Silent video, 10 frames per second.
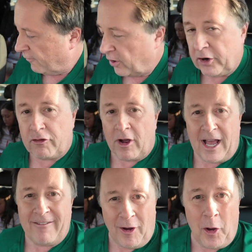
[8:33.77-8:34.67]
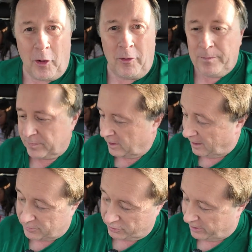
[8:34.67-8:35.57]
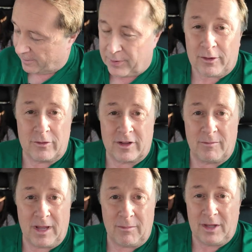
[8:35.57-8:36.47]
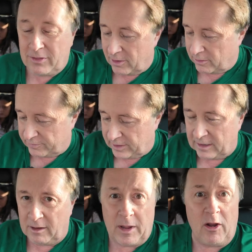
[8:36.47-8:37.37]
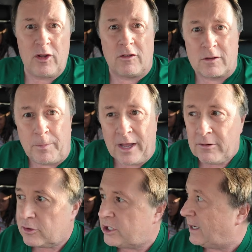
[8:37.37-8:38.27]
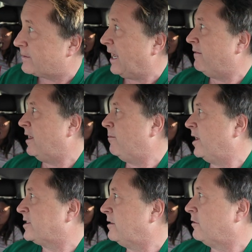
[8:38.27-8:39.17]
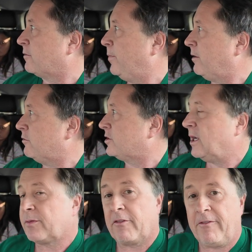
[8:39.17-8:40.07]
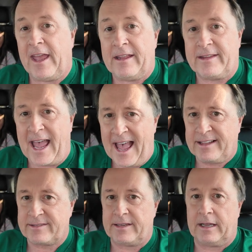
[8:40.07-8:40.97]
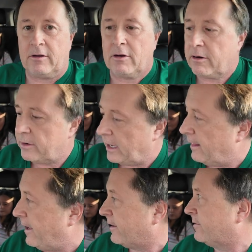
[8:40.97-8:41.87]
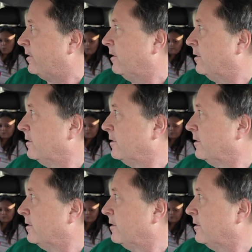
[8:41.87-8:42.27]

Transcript: for the drive home because I'm sure that pickle is going to make me thirsty. And, and those pickle chips, I even mentioned those pickle chips are fantastic, aren't they, Lexi?